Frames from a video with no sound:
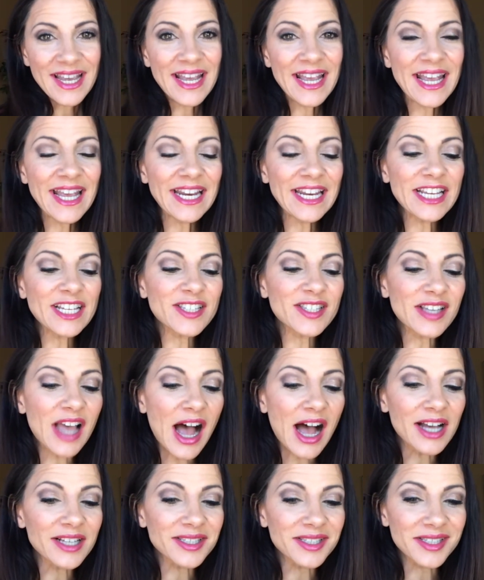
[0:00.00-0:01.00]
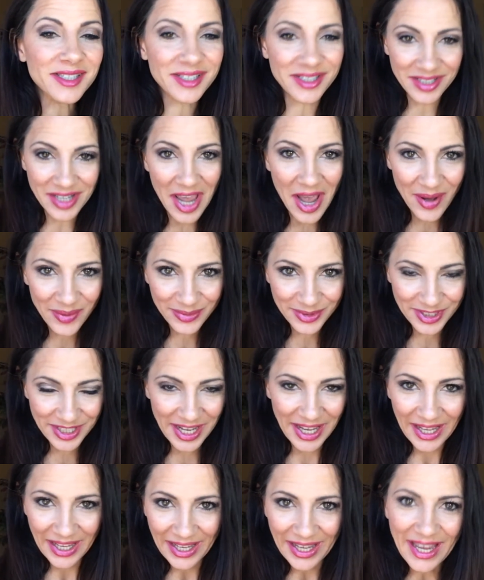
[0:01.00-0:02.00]
It is
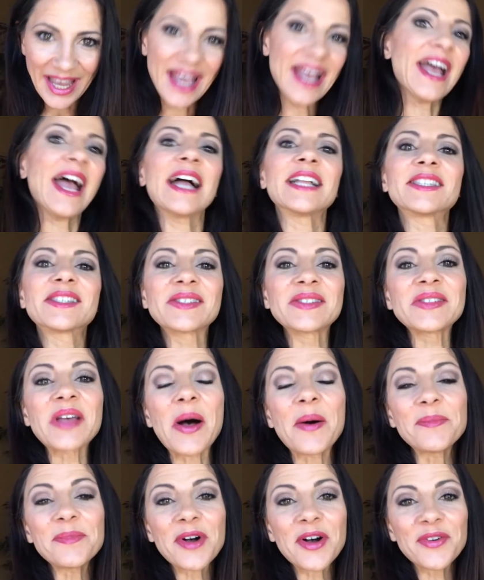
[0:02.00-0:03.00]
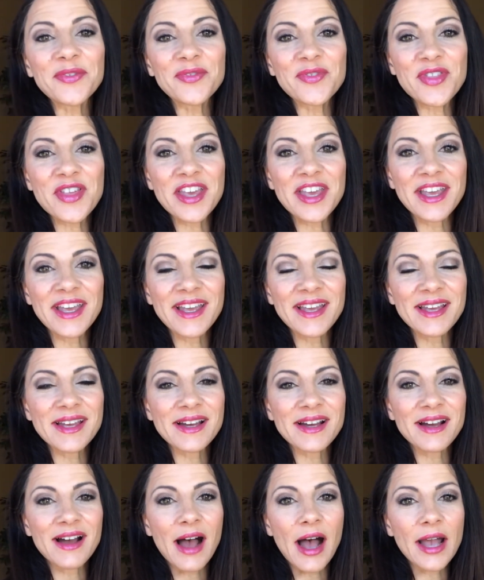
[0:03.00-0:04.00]
astounding at some of the
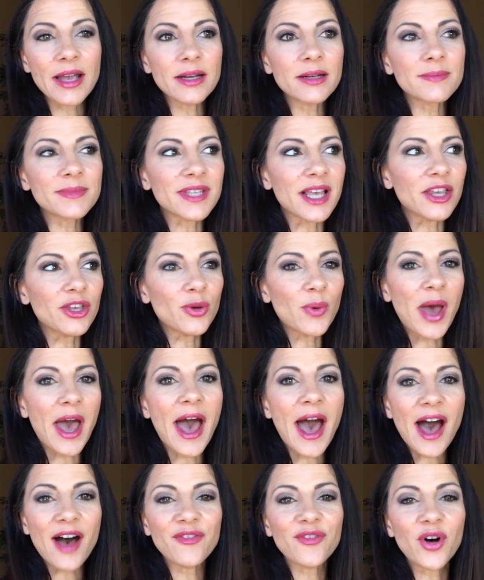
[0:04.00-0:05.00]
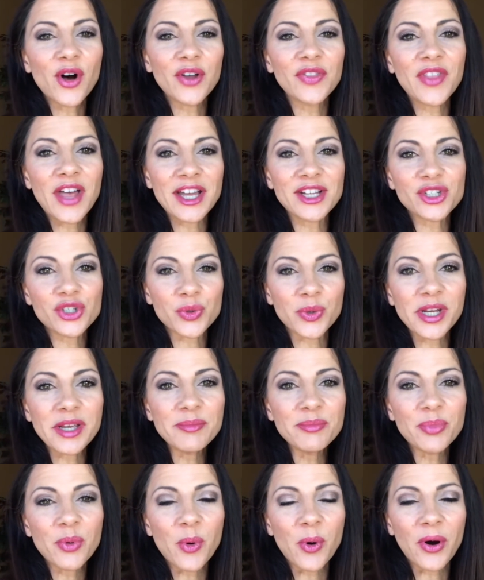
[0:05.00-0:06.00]
items that you have on that
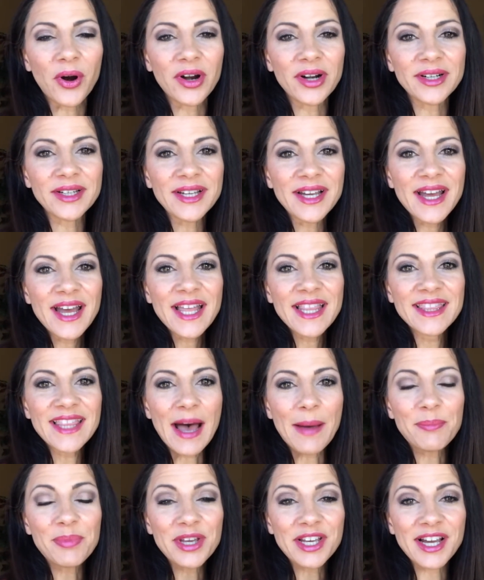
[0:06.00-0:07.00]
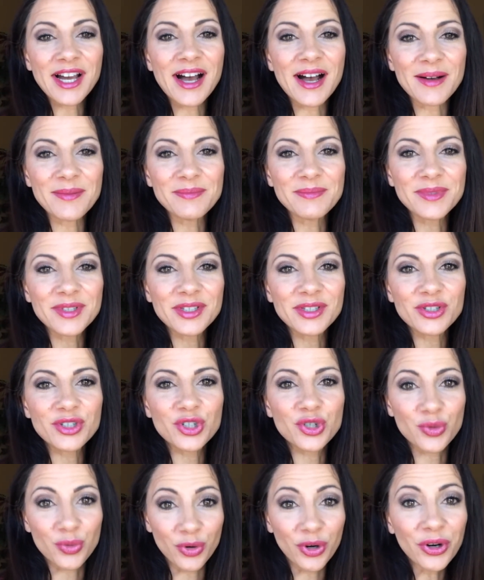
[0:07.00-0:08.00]
dream board that becomes
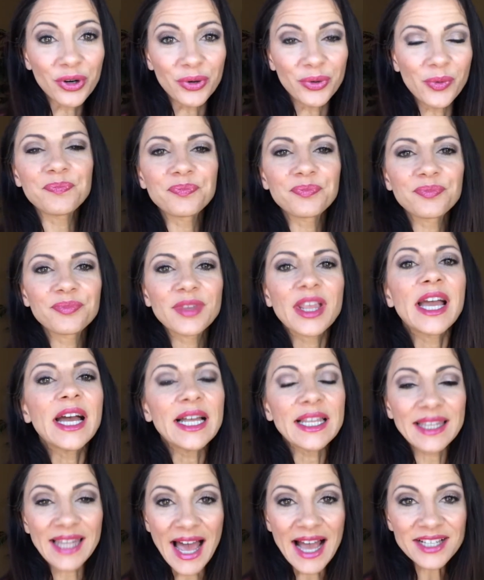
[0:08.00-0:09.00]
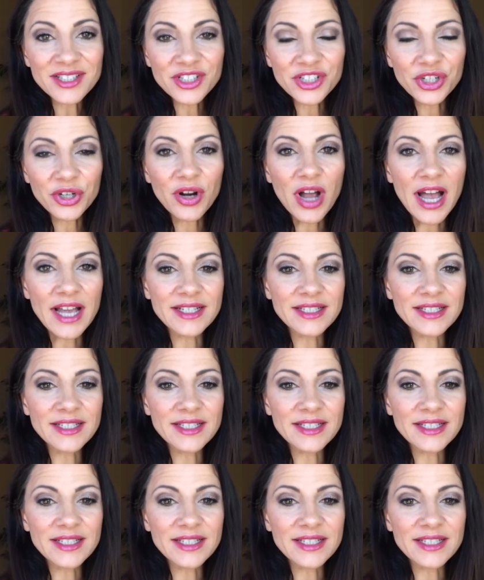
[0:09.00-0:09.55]
true. Last year I